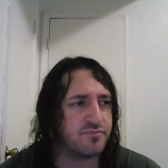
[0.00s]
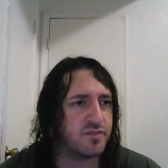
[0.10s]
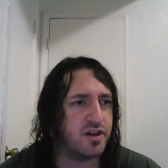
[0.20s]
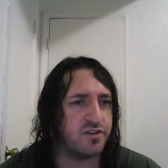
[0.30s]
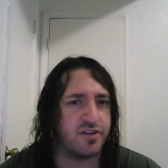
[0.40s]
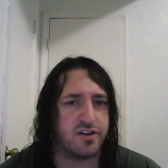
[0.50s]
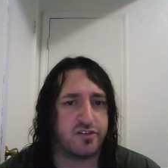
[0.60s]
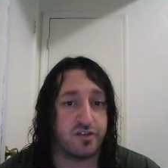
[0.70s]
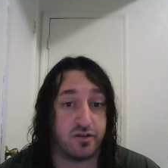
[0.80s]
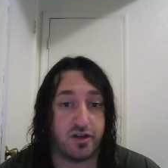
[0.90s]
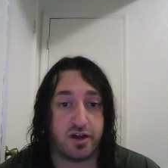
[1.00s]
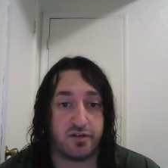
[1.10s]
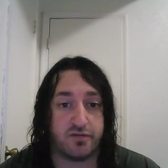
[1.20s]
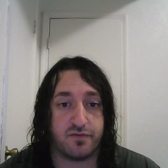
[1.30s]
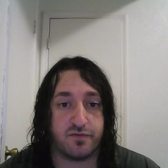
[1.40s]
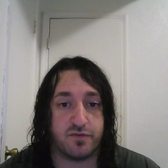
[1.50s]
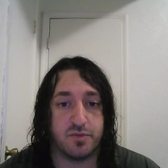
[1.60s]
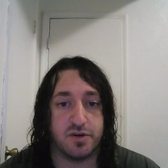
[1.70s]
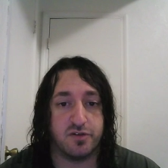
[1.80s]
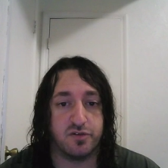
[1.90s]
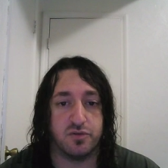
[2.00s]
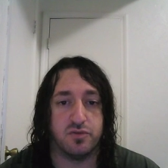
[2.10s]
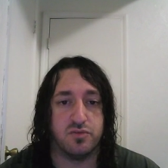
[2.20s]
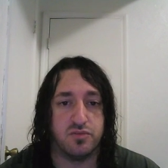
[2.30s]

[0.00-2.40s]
It takes a lot for me to,